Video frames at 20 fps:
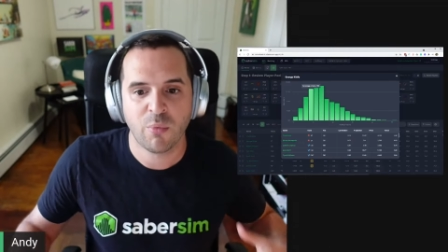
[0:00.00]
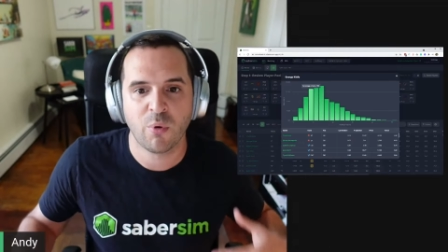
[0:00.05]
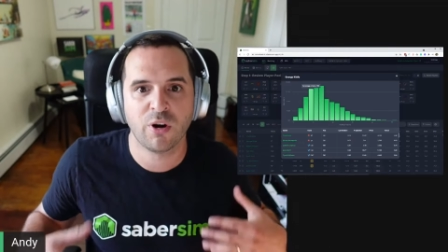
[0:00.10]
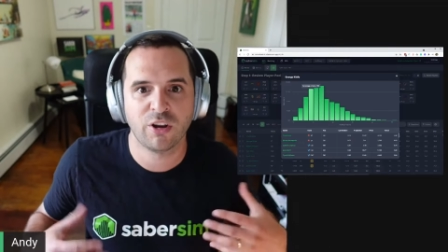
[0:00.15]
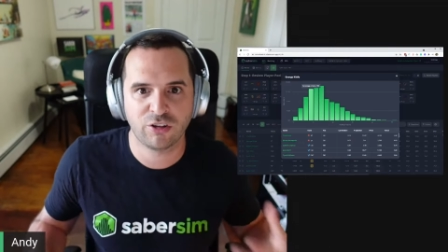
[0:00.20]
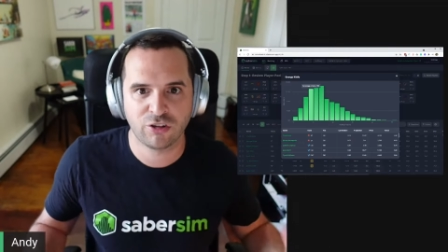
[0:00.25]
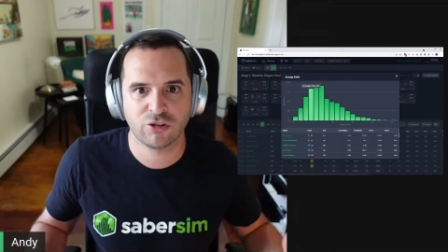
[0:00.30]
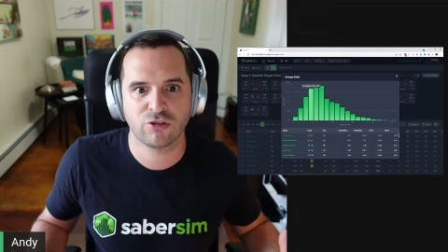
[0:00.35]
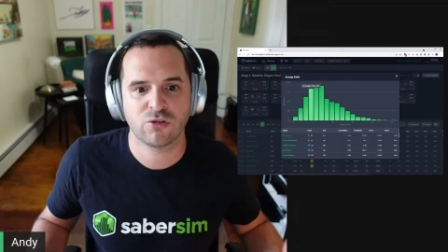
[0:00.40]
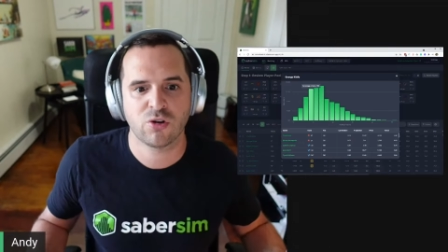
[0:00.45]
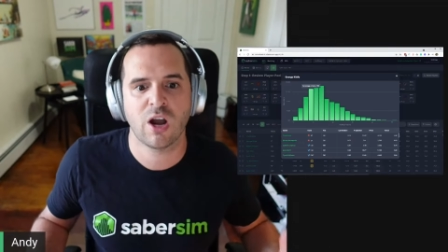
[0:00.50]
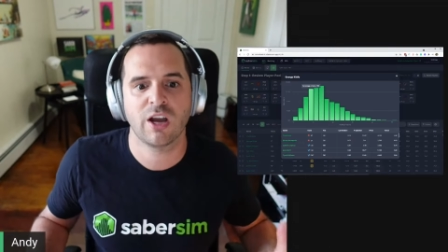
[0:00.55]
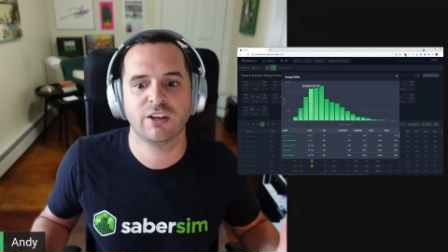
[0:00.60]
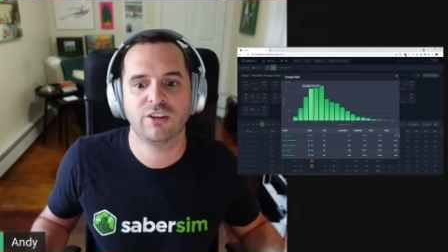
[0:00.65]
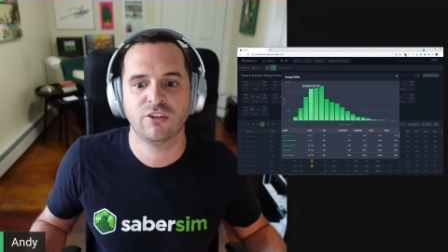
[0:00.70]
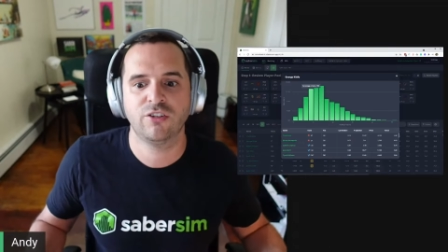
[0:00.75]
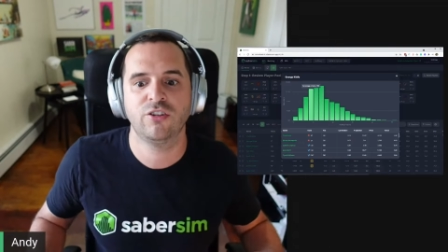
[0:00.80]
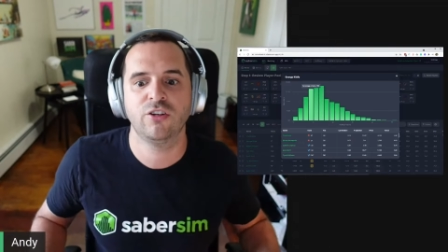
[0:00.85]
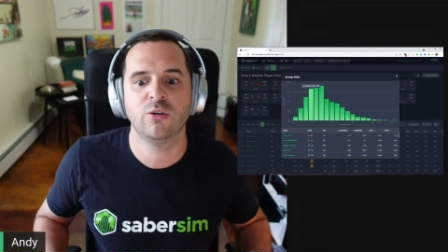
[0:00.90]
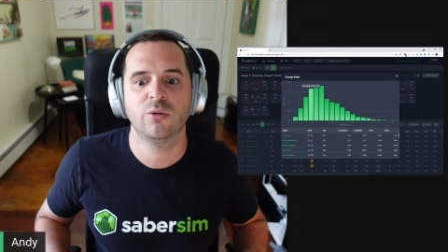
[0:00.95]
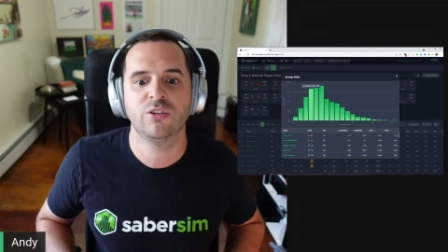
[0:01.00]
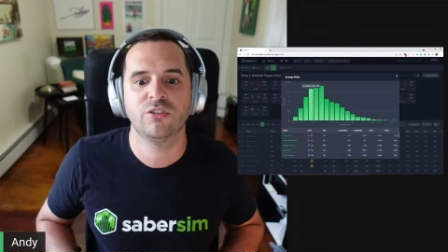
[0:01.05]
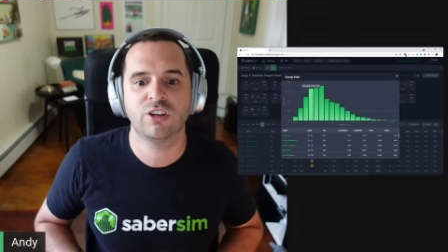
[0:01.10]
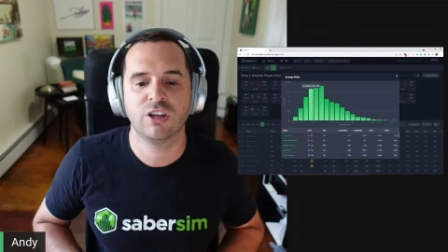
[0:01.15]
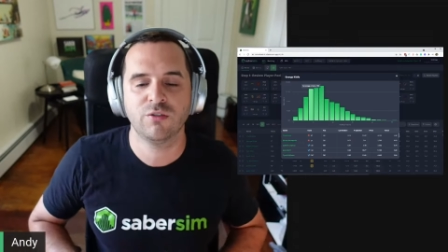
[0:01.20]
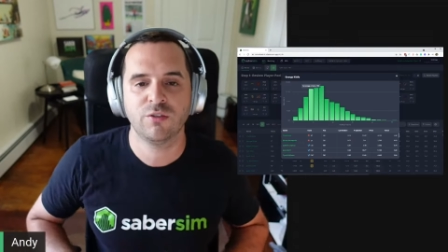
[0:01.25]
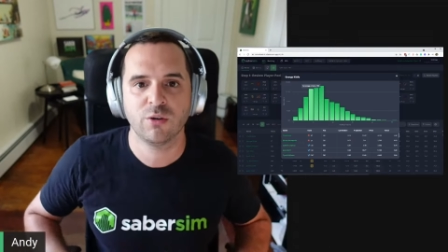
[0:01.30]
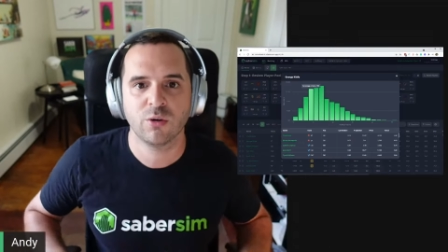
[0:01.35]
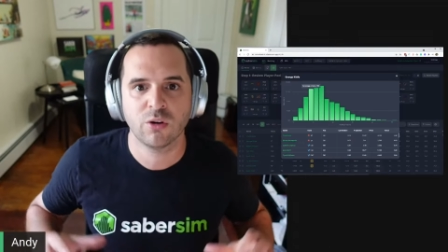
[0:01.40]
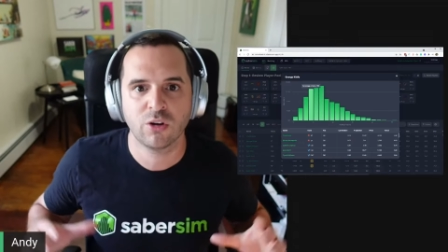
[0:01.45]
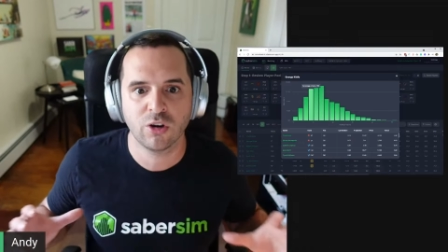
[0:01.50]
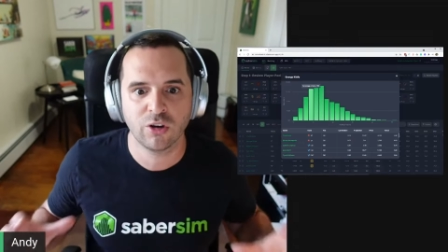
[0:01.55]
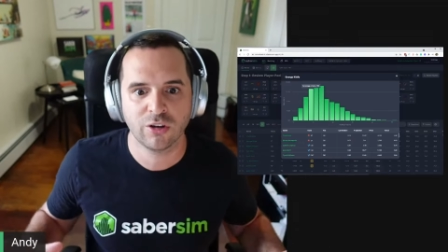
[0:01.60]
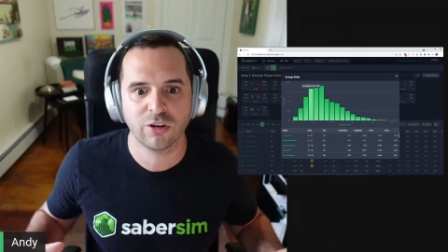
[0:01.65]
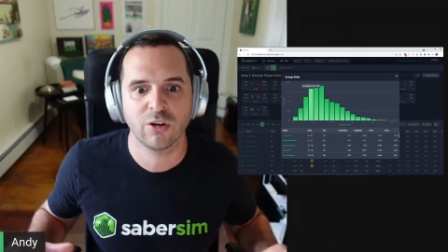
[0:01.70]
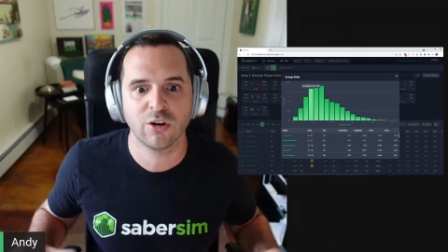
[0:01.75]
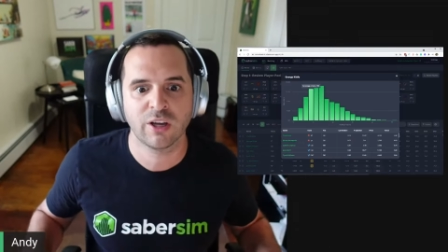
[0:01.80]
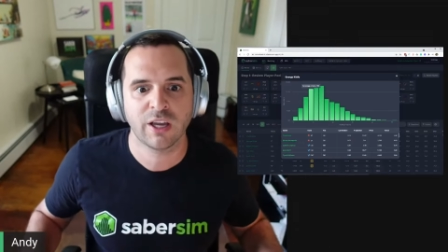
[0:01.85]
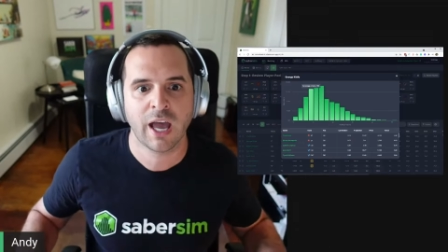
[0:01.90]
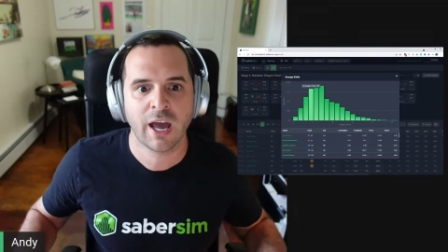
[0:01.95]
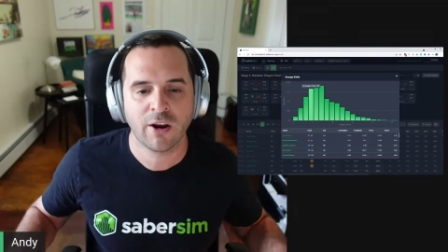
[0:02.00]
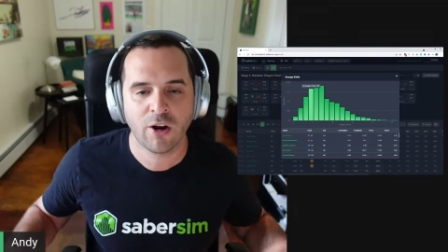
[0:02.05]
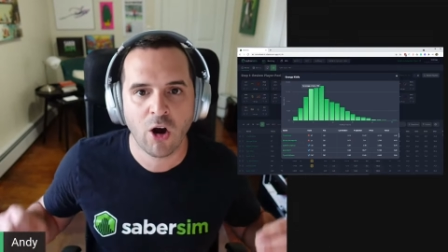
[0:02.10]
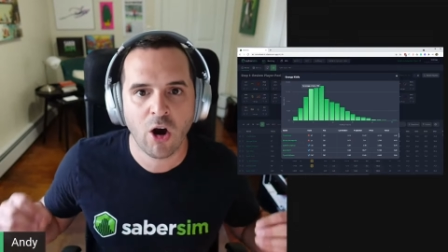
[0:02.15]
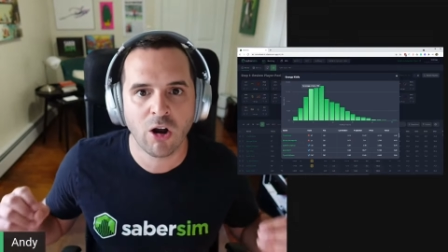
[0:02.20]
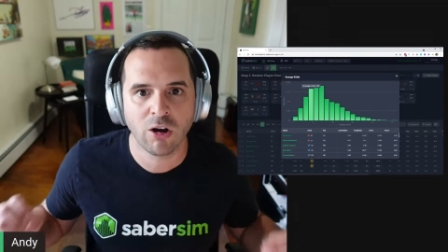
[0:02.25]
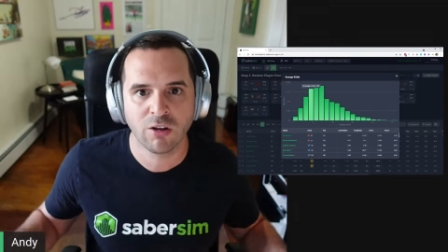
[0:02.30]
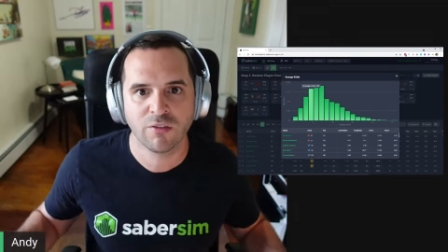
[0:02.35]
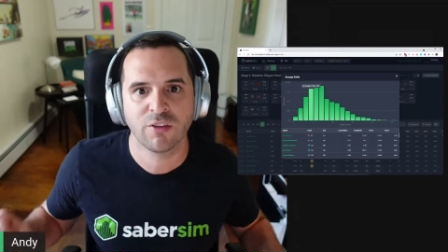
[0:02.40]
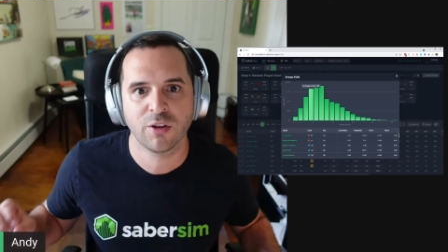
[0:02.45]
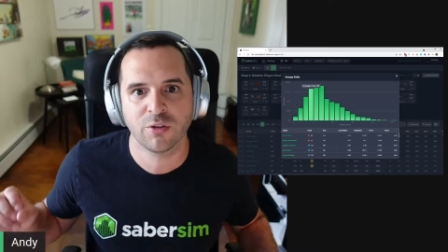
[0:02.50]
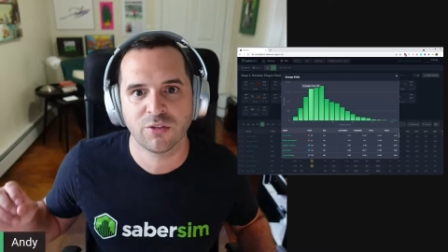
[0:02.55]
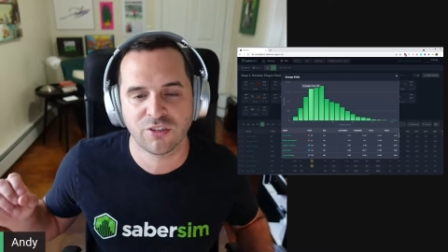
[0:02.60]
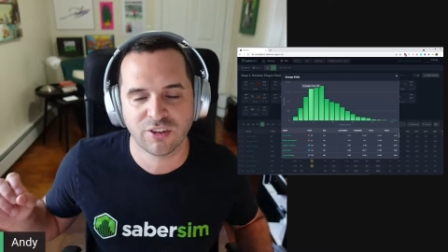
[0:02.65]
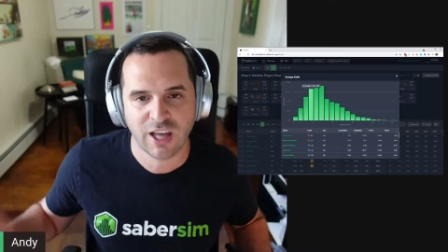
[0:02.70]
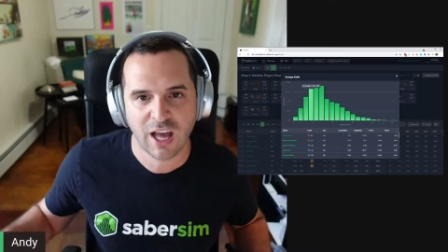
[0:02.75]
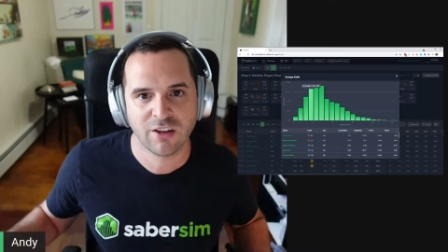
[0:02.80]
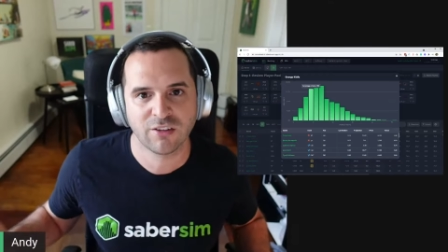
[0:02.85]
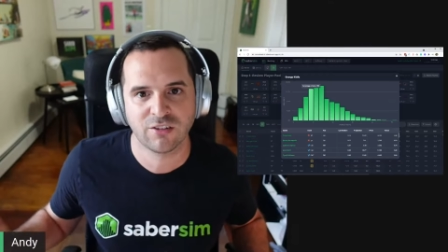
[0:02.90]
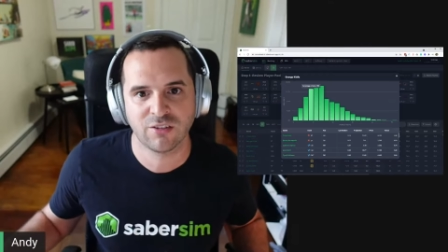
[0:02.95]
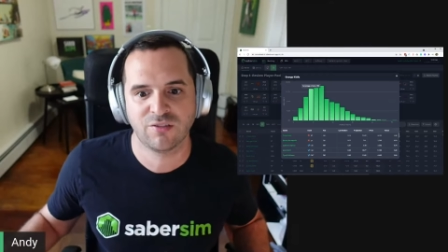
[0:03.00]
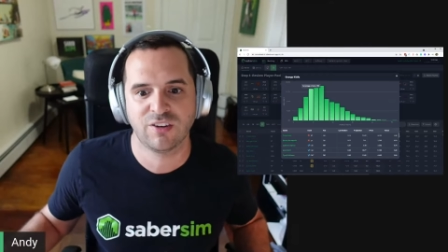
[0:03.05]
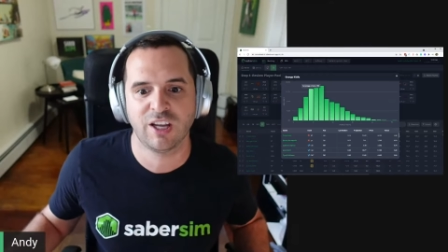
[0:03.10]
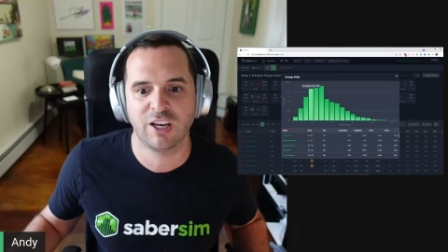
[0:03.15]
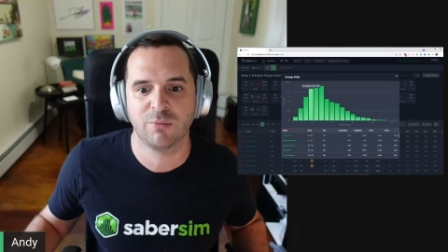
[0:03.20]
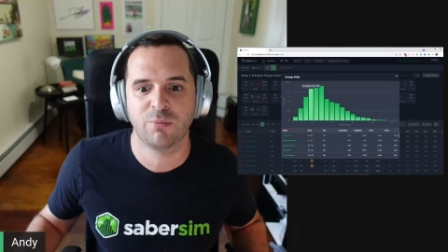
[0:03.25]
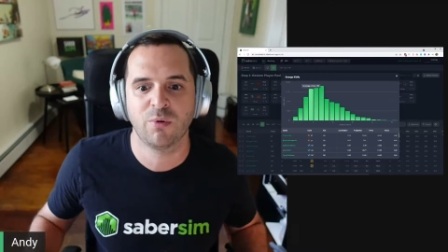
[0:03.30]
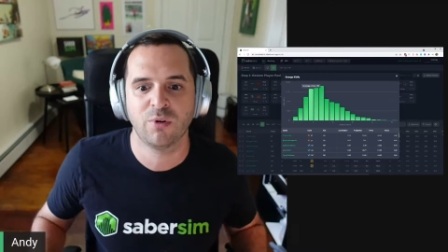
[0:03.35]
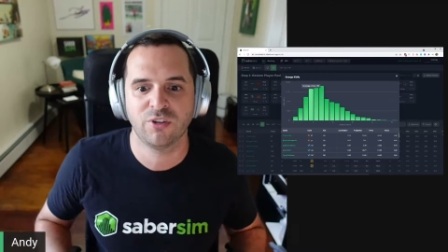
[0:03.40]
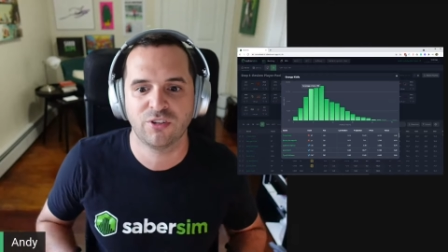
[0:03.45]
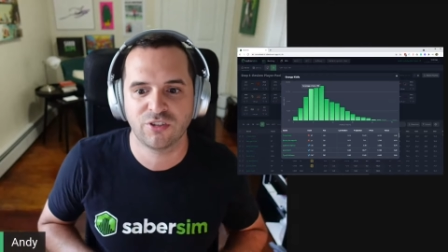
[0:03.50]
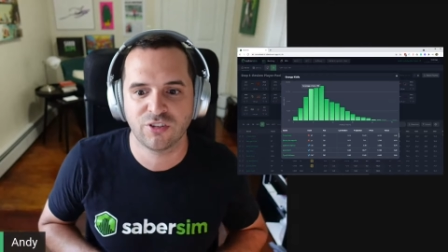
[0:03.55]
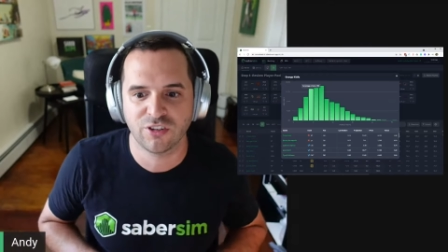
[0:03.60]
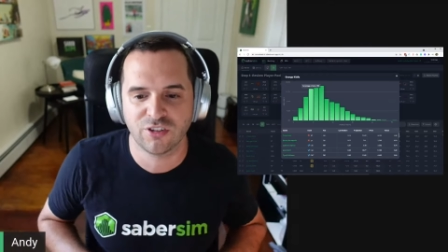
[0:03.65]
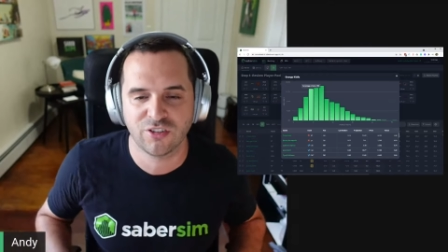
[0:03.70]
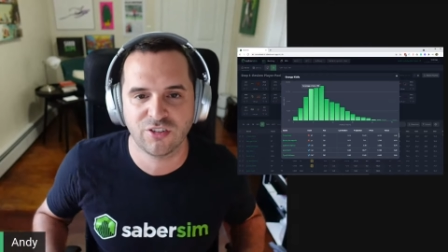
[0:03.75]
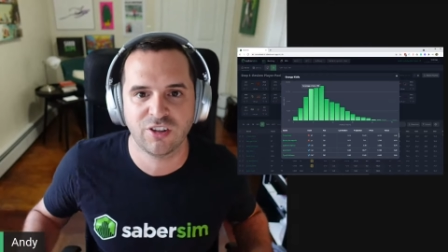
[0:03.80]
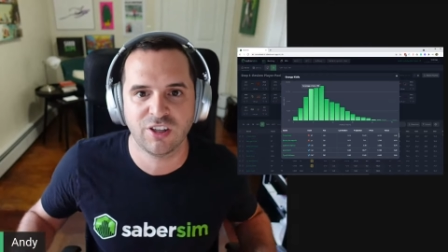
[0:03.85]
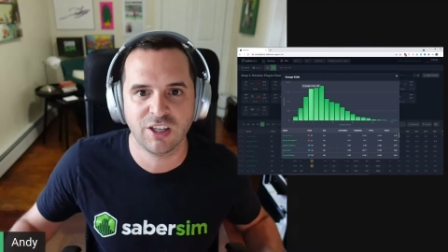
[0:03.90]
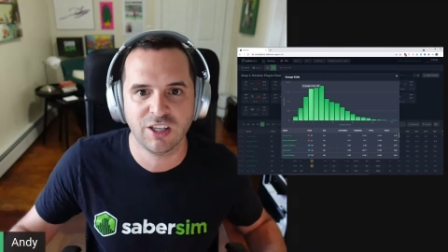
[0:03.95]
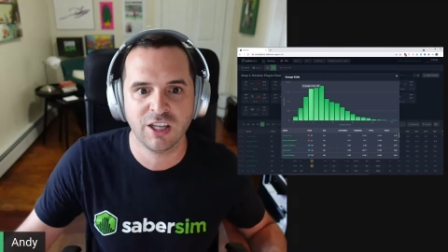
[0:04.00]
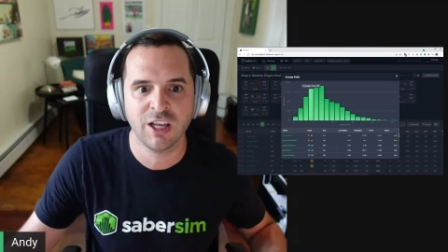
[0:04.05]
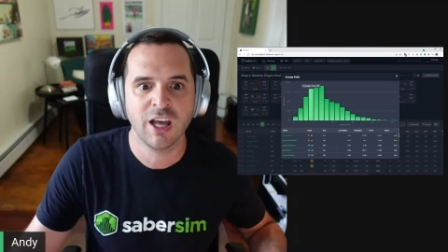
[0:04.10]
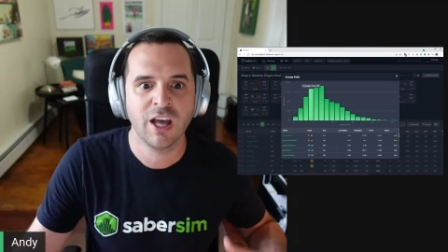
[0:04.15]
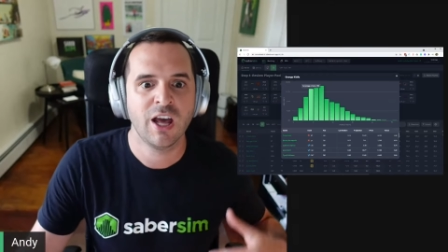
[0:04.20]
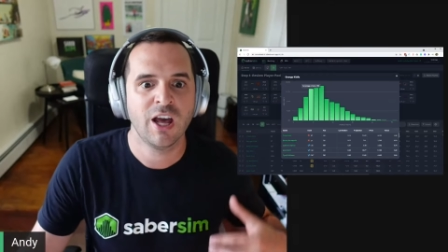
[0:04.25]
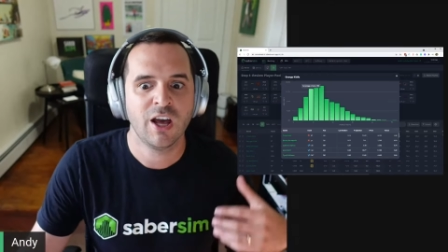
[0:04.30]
What it's just trying to do is give you a good look at all of those thousands of data points to see